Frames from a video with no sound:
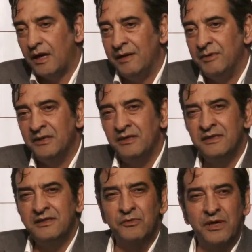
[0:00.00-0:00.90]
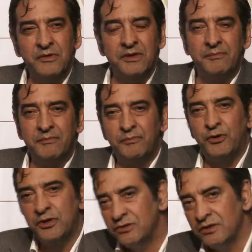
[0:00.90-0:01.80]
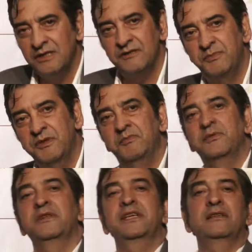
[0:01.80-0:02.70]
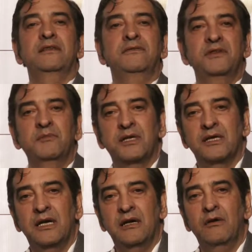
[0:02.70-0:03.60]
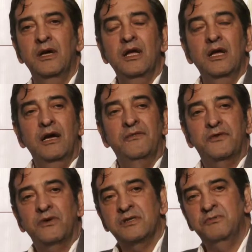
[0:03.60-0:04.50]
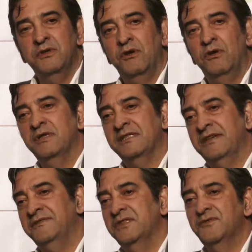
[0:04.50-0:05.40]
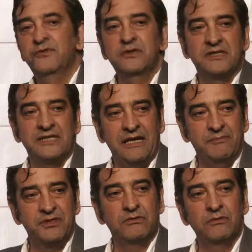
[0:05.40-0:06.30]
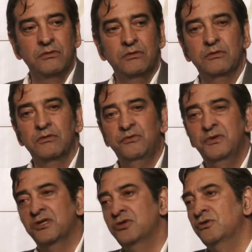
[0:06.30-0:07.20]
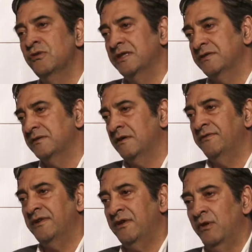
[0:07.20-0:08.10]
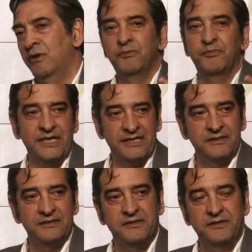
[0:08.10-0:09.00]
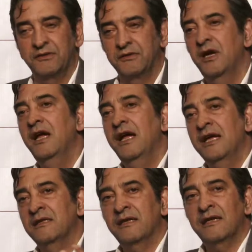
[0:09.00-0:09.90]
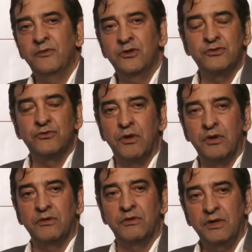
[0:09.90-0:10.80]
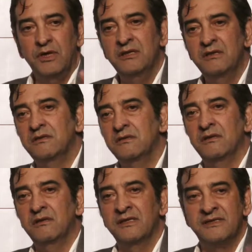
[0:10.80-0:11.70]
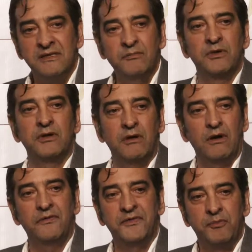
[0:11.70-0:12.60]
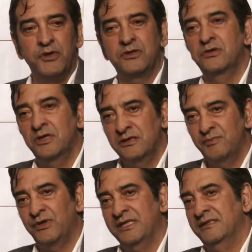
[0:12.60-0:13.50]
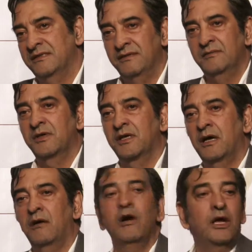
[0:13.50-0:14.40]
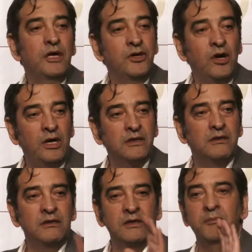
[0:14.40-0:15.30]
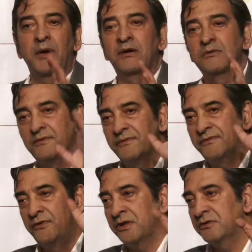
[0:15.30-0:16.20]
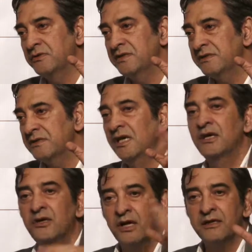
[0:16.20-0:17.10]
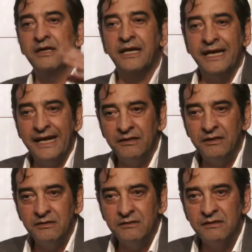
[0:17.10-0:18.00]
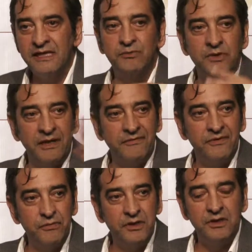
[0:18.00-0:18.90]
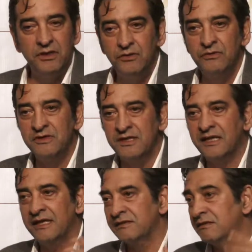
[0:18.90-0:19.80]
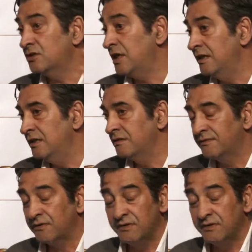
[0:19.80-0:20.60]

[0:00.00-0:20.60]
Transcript: literary Portuguese people that live in Macau, of course, we always have these footsteps to reassure us of our own presence here. And the Camões Grotto is the symbol of the Portuguese presence in Macau. Not the Mount Fortress, not the cannons that were never really used against the Chinese, for